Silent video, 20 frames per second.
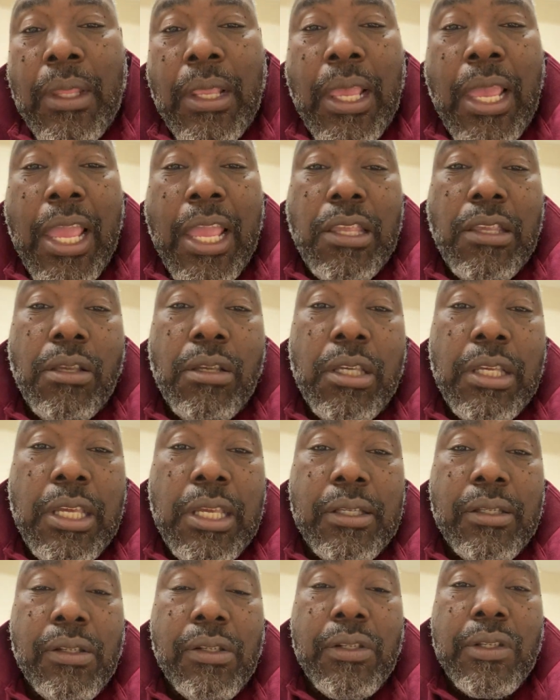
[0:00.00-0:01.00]
And you
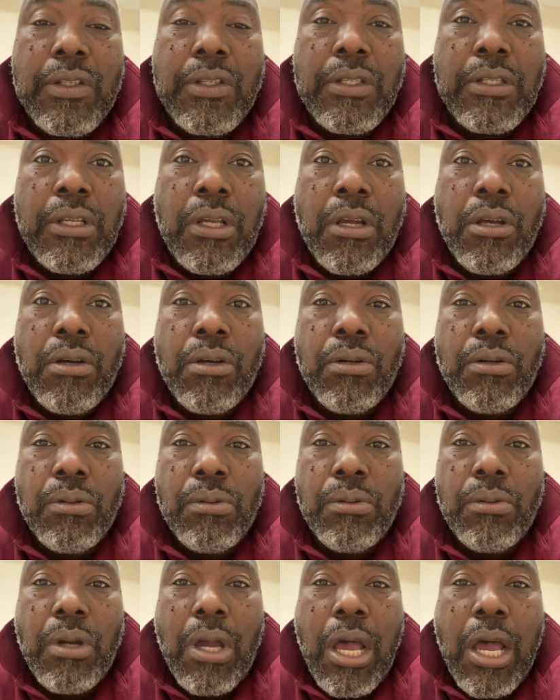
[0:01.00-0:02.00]
get
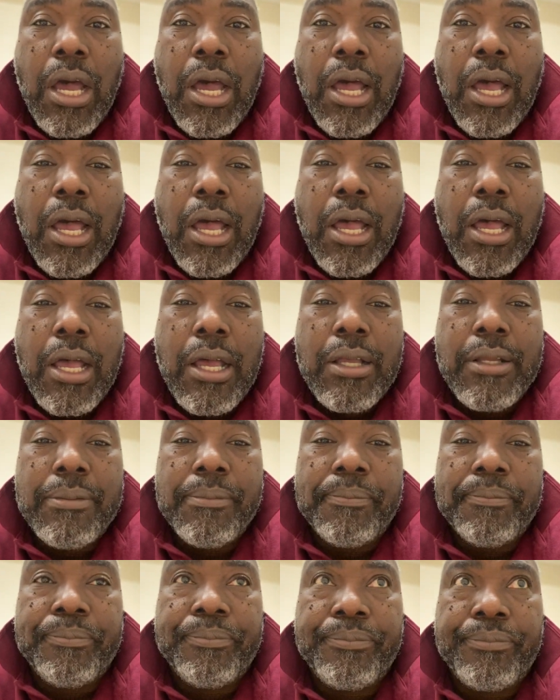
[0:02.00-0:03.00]
so
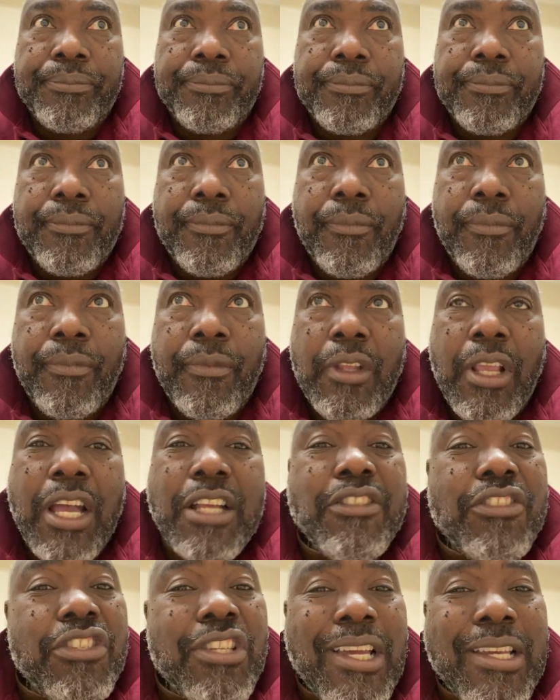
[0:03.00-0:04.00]

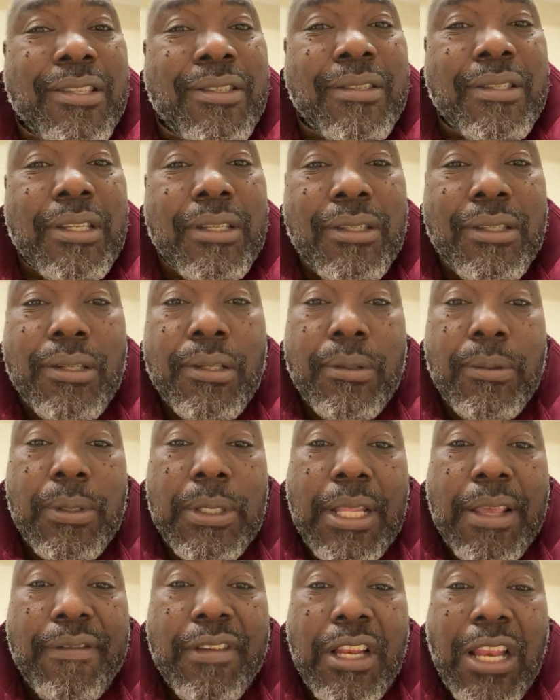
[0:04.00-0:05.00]
adjusted to
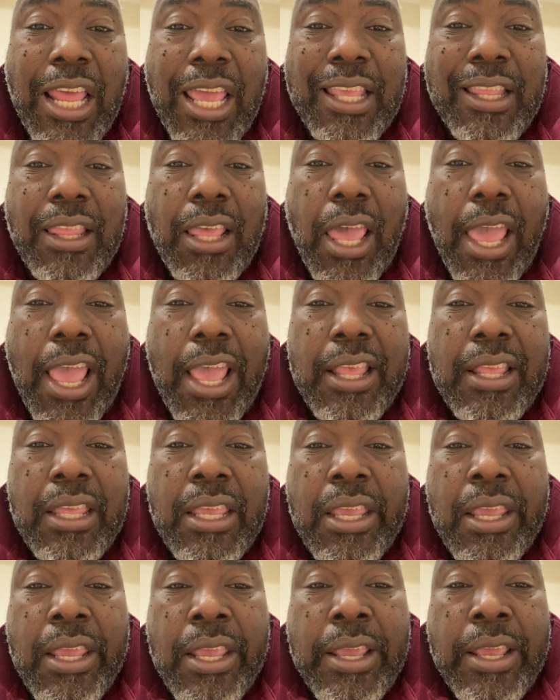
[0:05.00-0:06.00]
living like that,
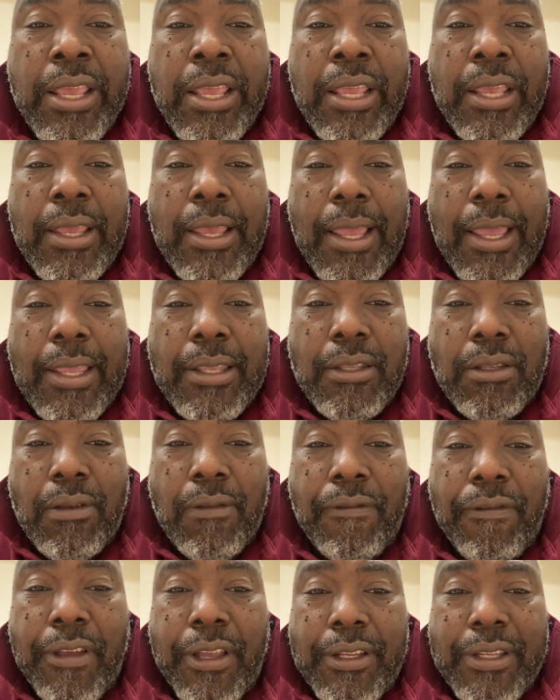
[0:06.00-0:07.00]
and you
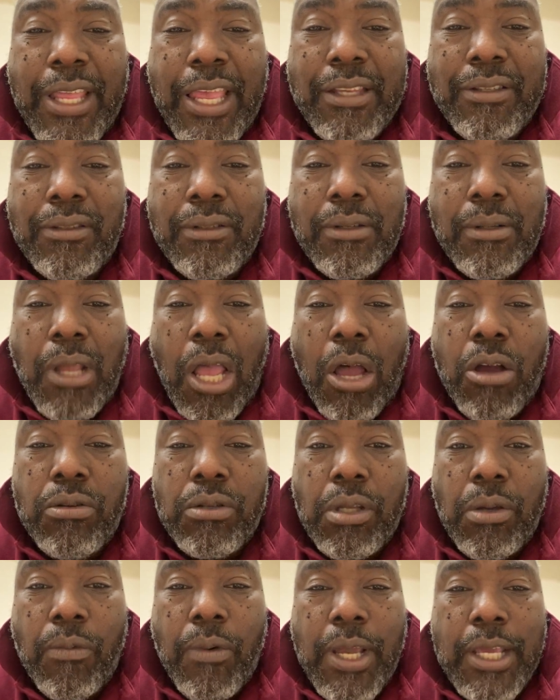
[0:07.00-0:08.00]
feel that's the
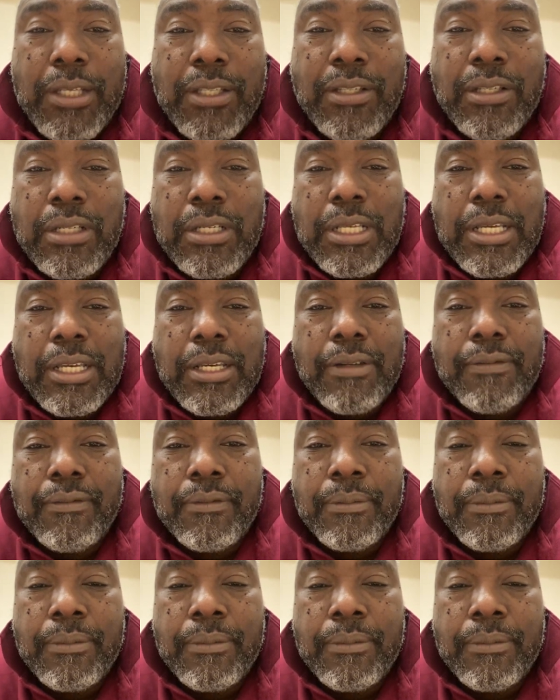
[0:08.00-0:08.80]
only way to live.